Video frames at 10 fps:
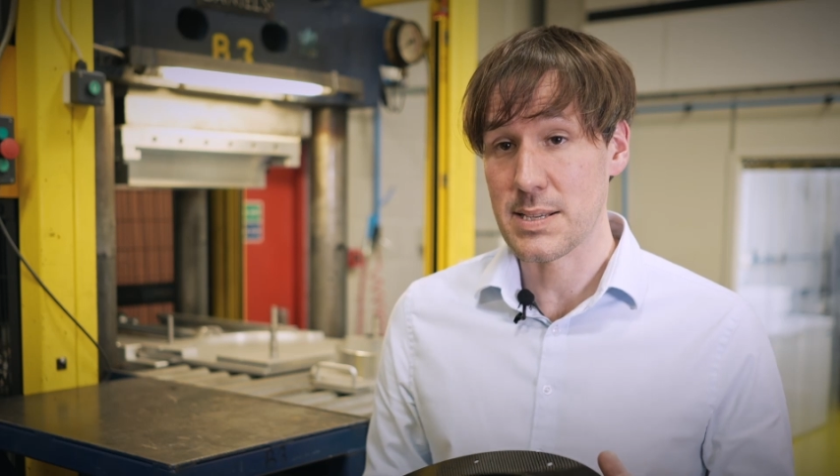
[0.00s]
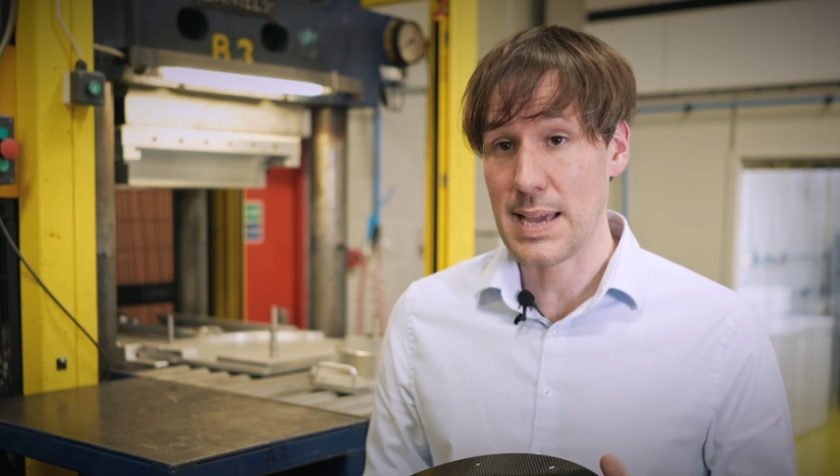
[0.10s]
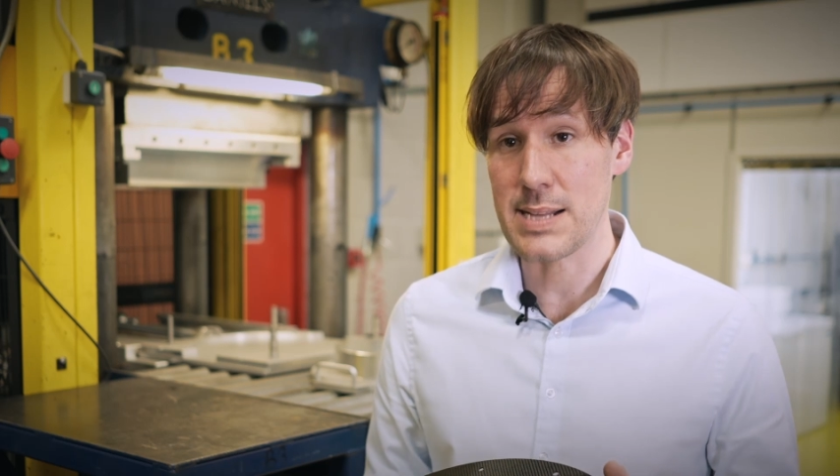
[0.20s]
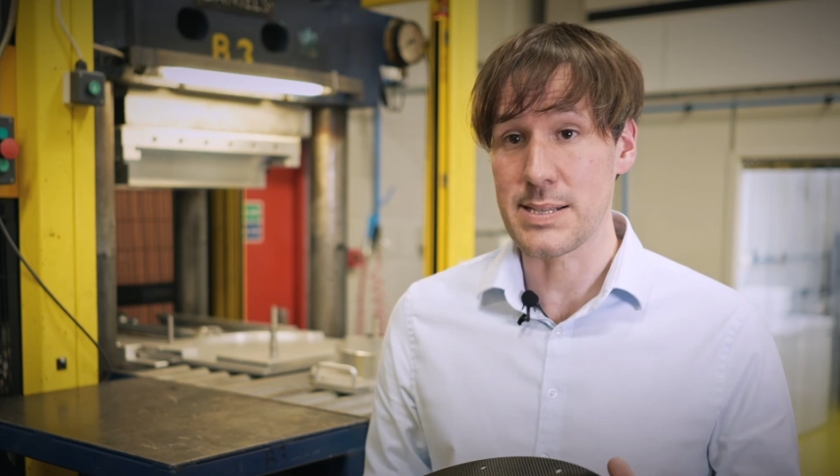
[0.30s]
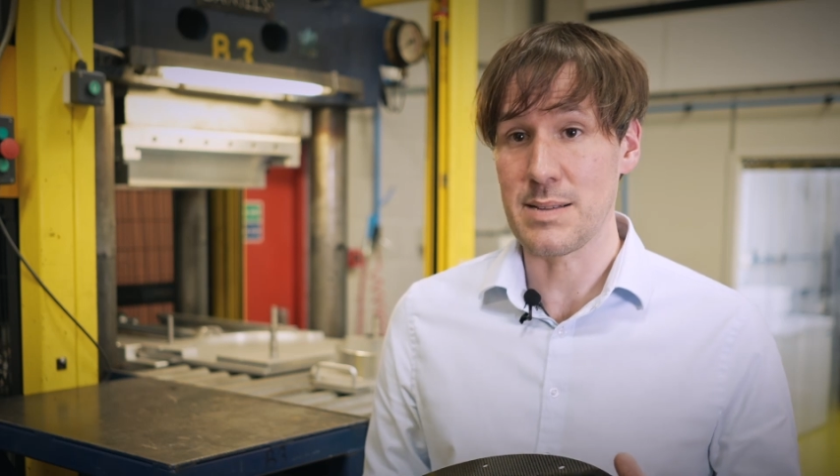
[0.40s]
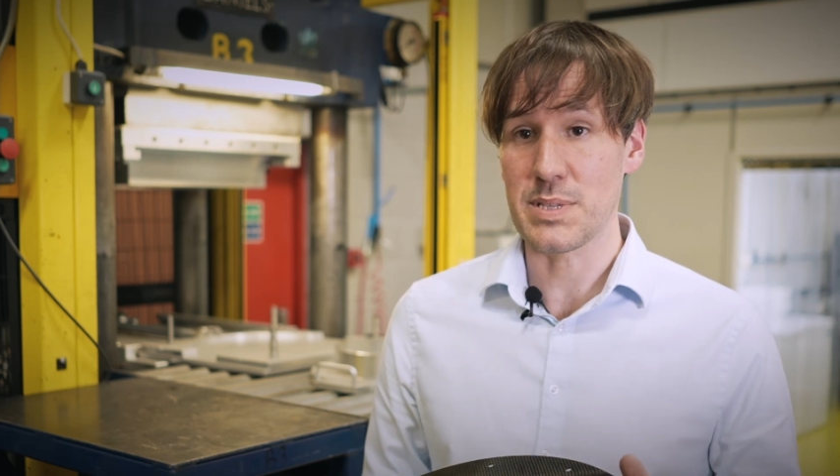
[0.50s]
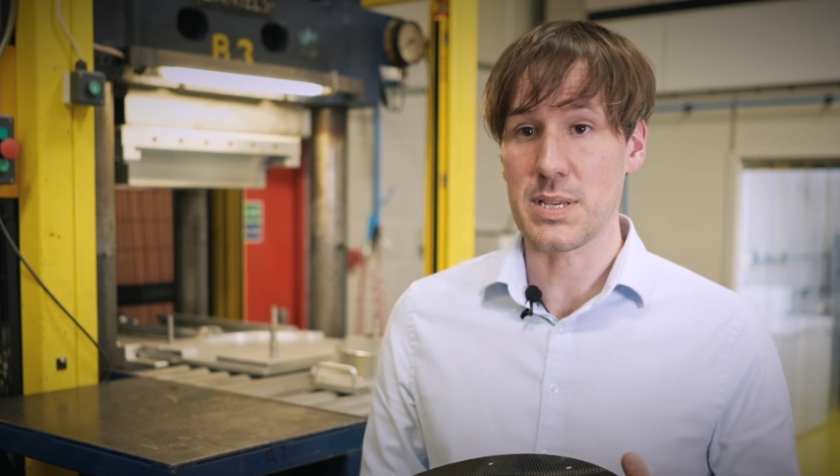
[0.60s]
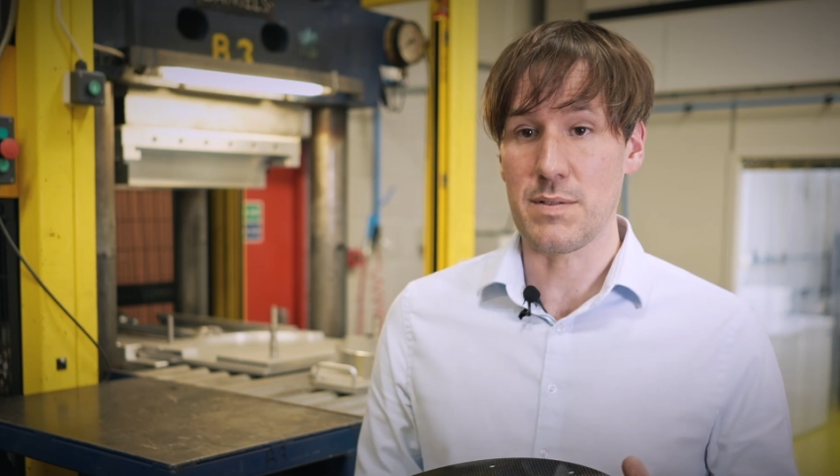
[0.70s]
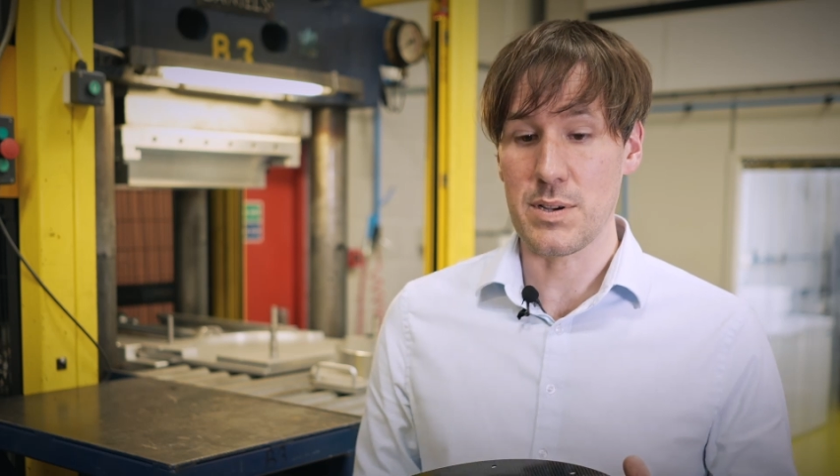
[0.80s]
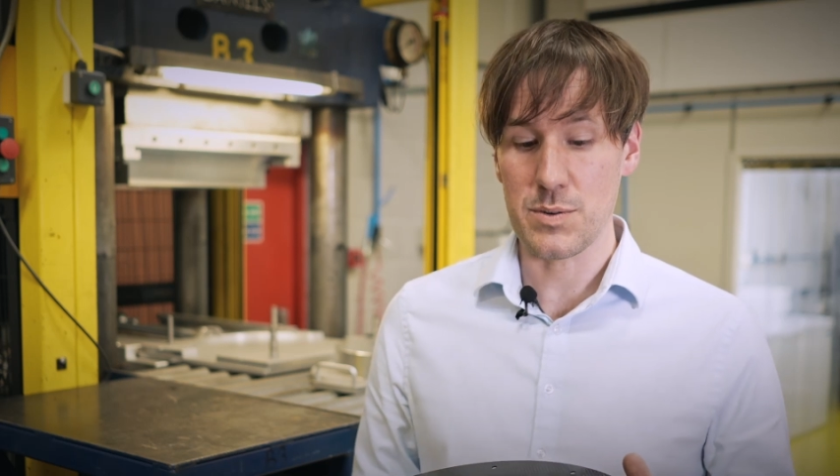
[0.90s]
candidate
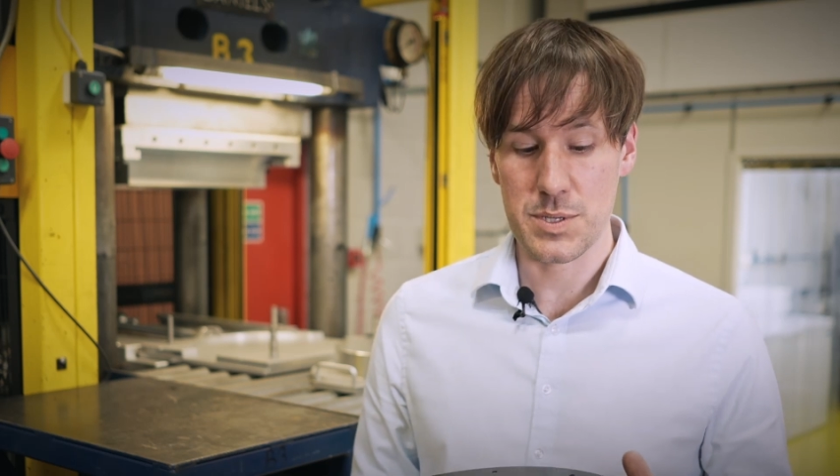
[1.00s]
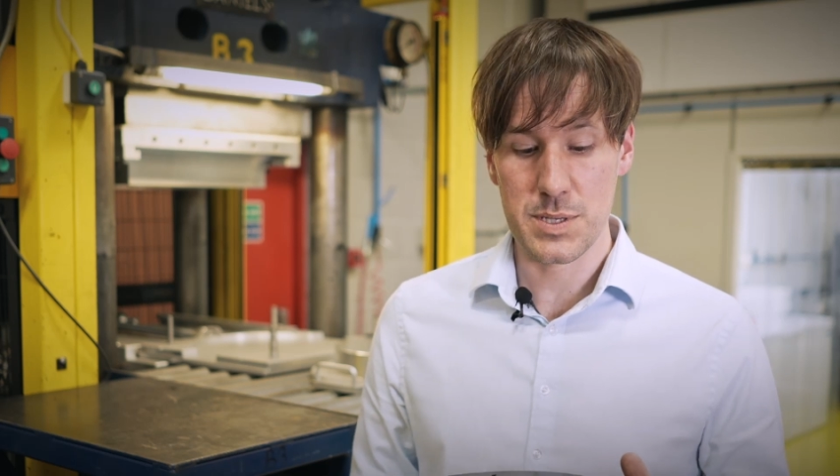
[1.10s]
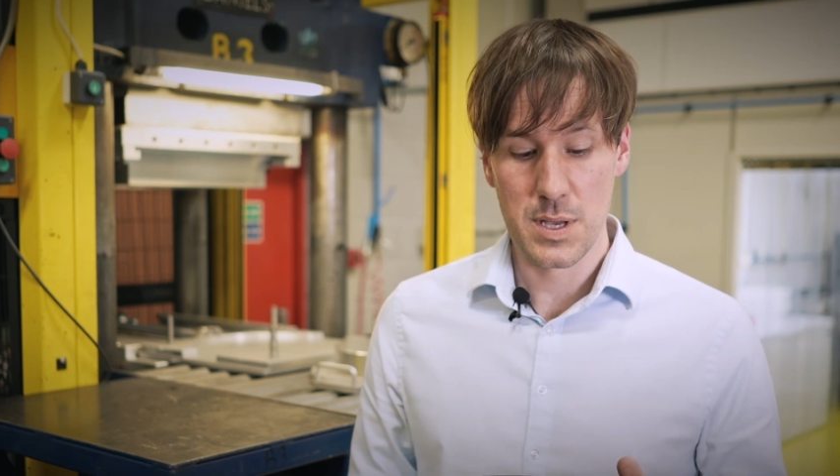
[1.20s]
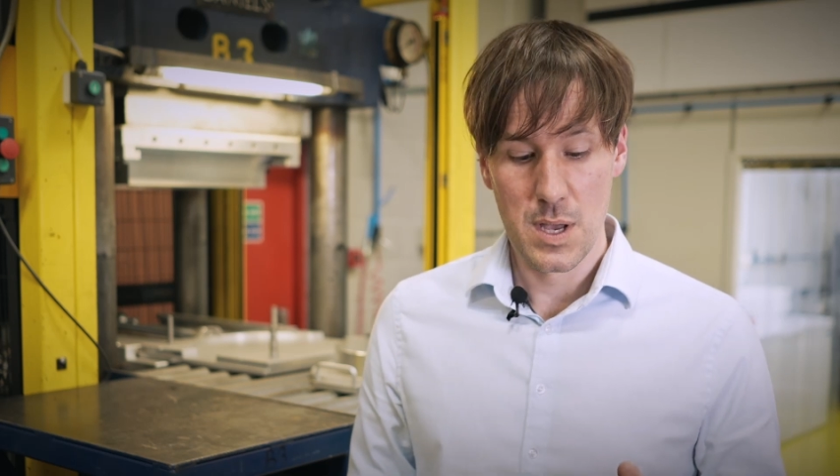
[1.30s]
materials,